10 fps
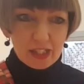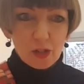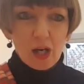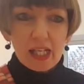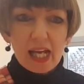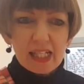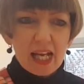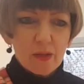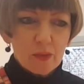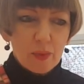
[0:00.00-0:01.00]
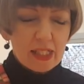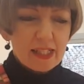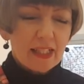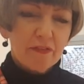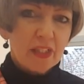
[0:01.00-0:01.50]
you know, I went
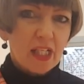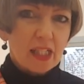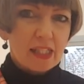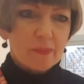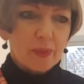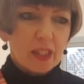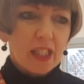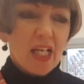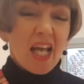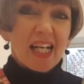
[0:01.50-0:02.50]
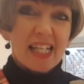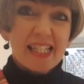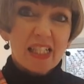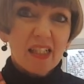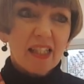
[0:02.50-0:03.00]
to live in Luxembourg, and
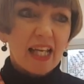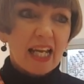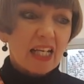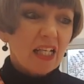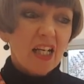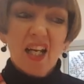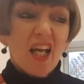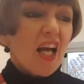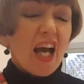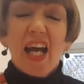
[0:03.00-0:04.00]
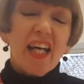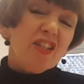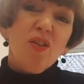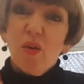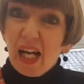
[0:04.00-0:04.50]
until then, I
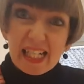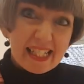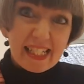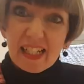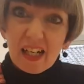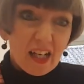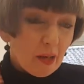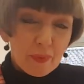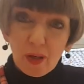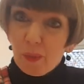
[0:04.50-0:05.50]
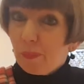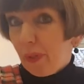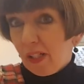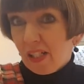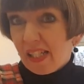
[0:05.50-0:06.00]
had no idea about
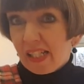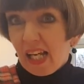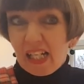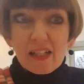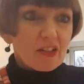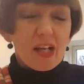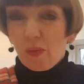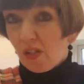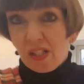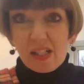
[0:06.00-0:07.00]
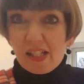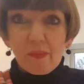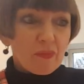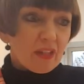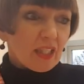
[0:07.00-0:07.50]
Burns Night. It wasn't
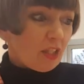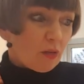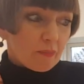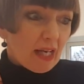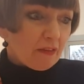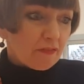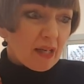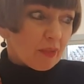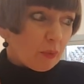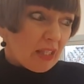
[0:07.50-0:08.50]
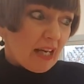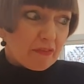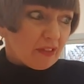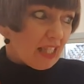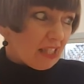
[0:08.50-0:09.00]
something, you know, in my family, we
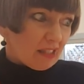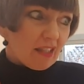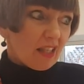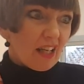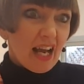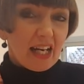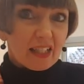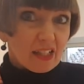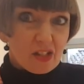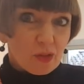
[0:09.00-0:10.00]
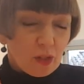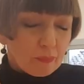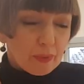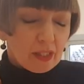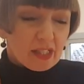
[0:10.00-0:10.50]
never ate haggis
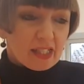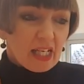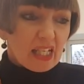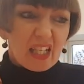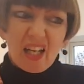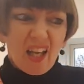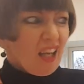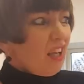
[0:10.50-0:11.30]
on Burns Night.